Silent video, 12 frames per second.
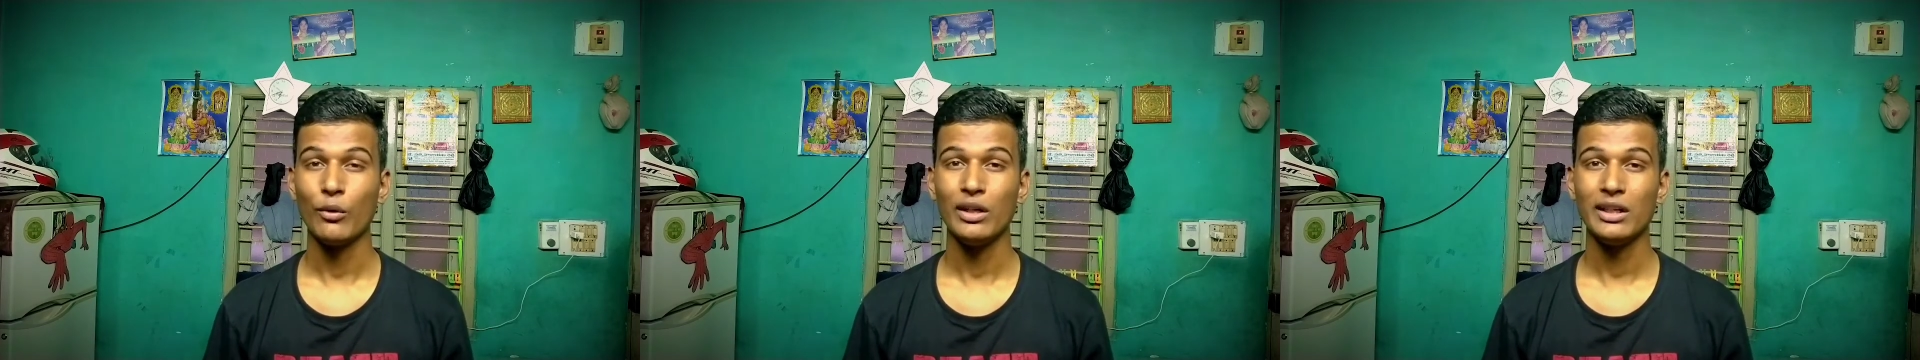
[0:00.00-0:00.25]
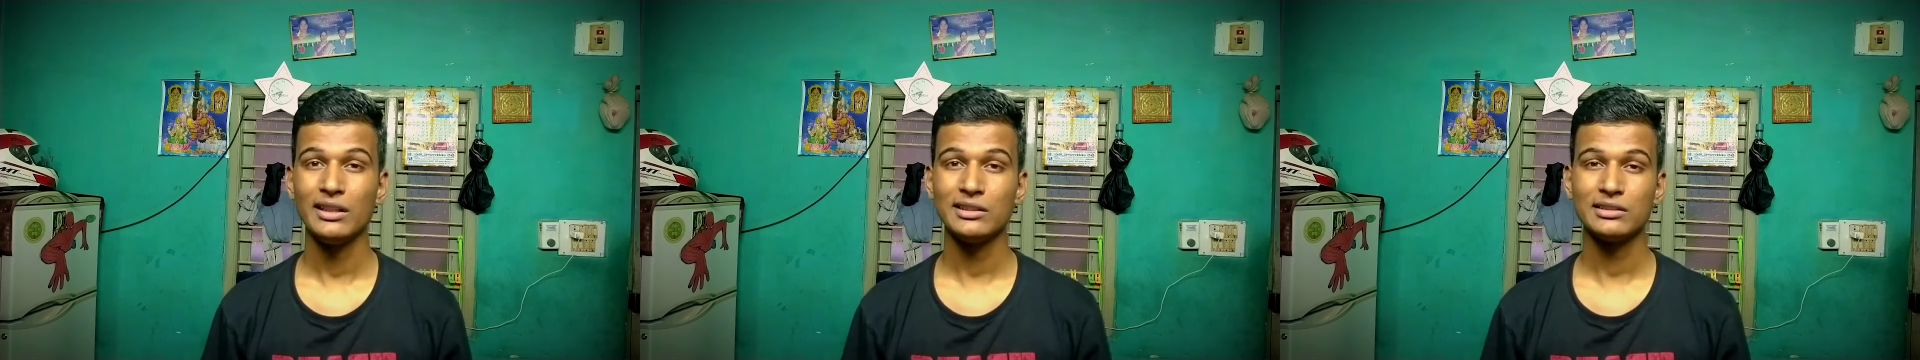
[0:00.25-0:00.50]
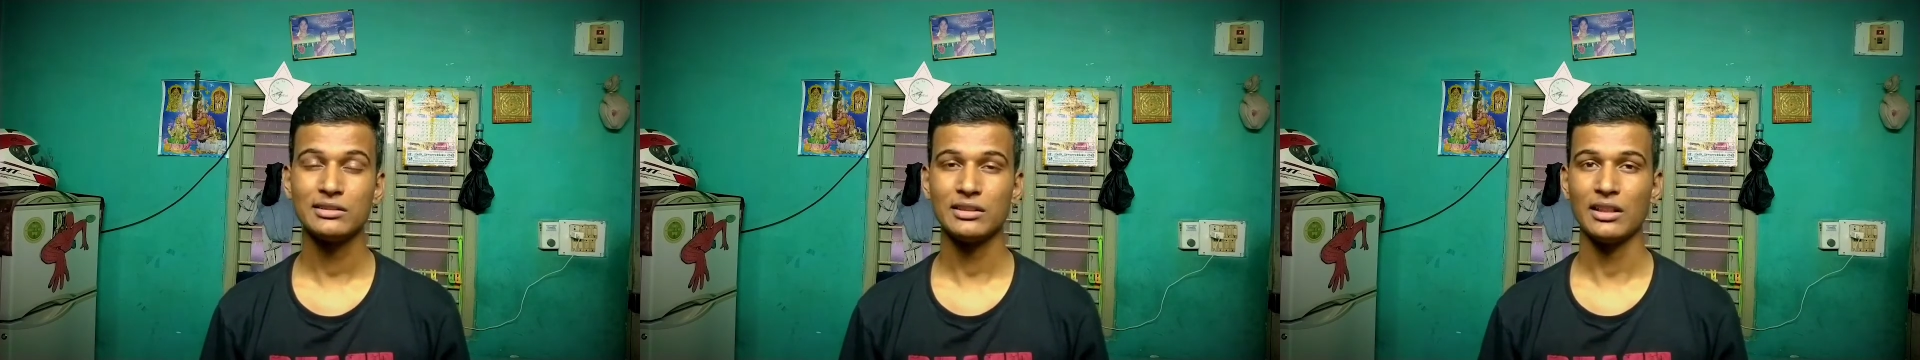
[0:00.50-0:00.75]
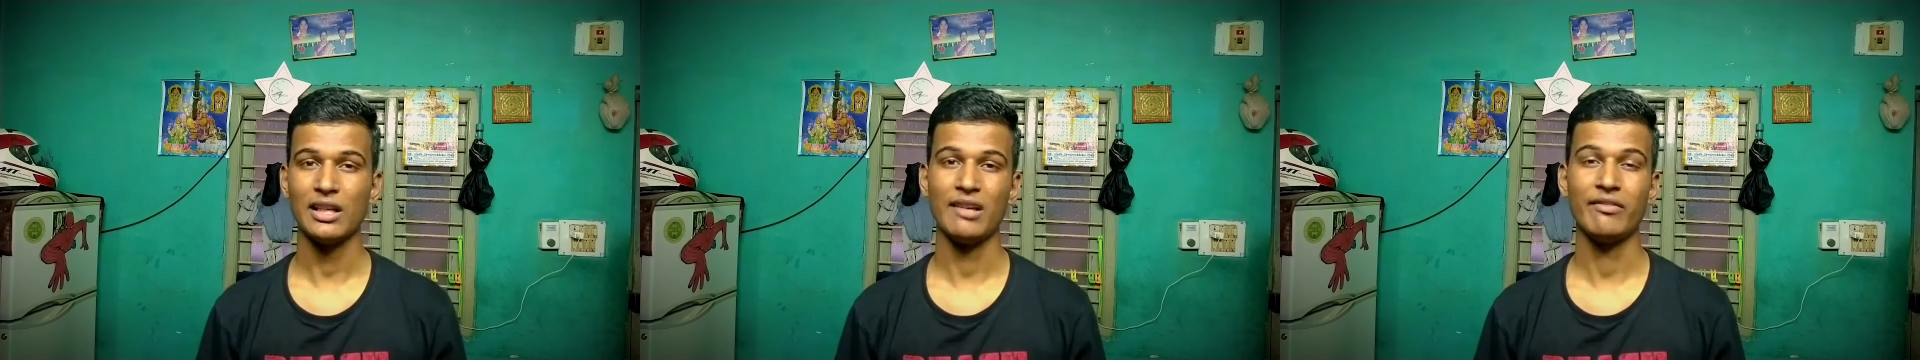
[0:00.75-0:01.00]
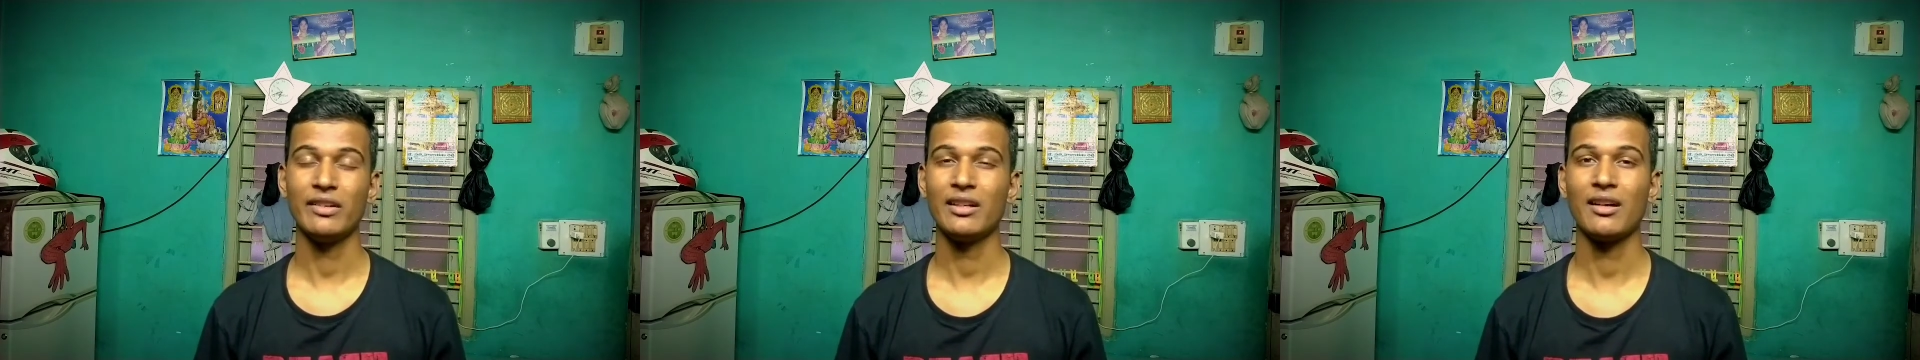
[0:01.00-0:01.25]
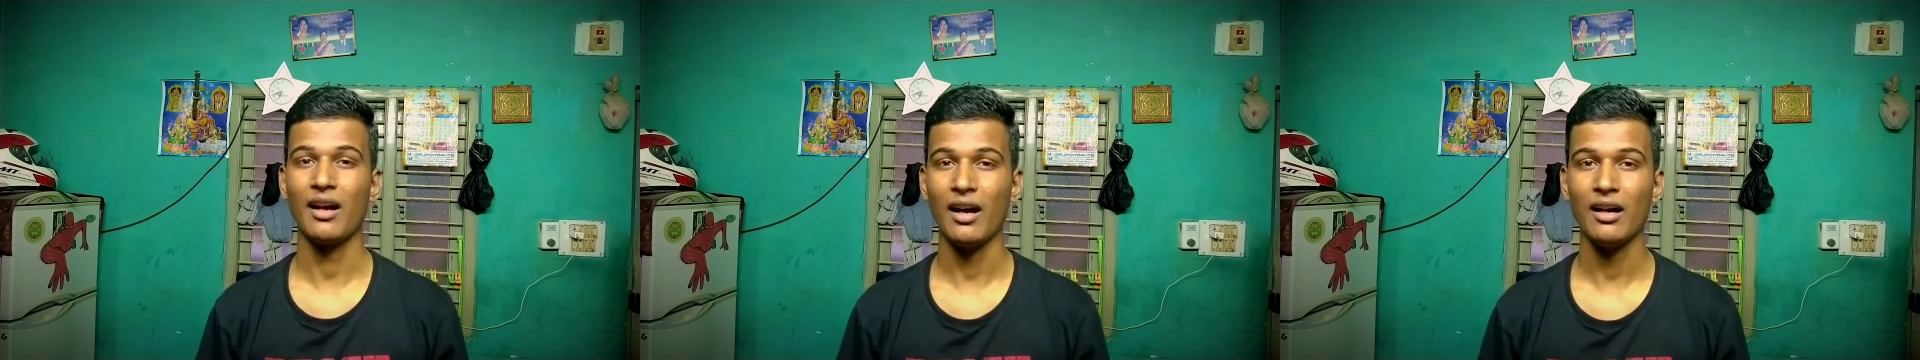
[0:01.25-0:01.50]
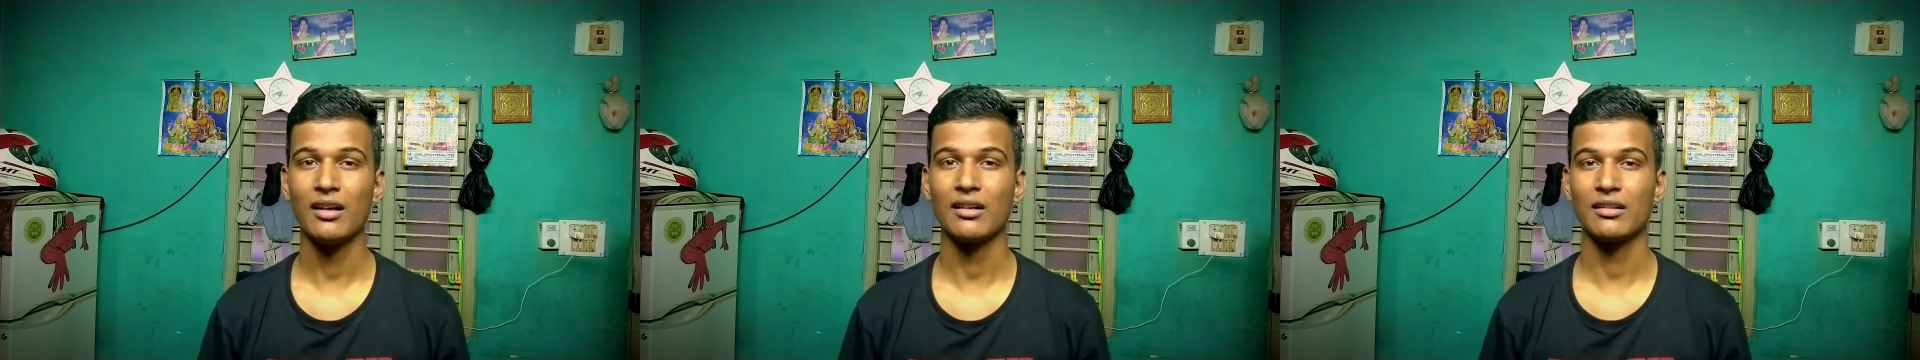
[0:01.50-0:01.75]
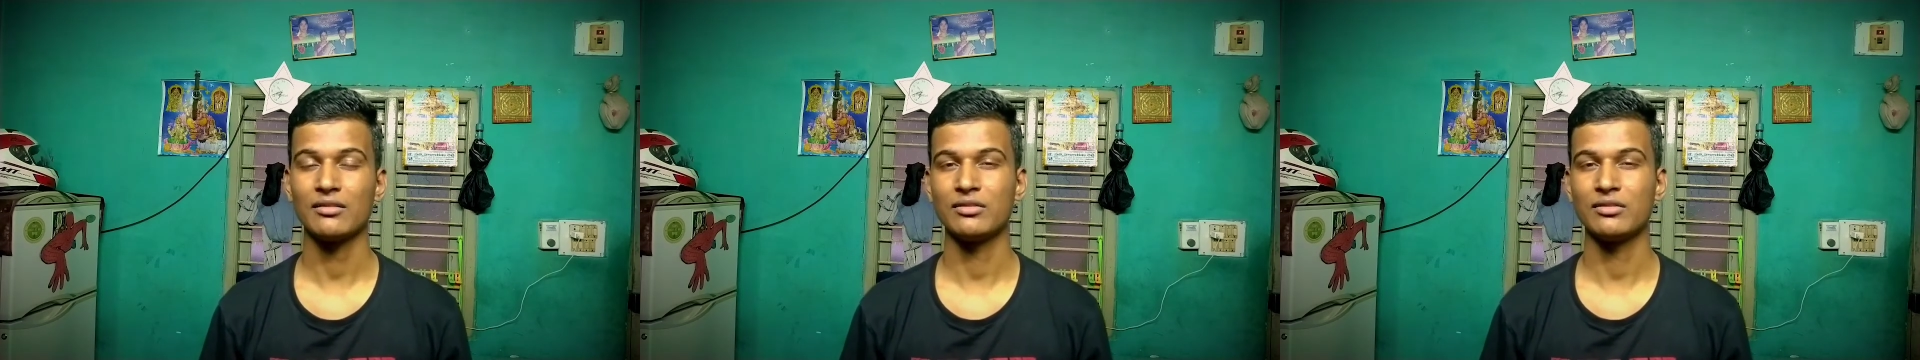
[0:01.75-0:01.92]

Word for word: Nowadays every car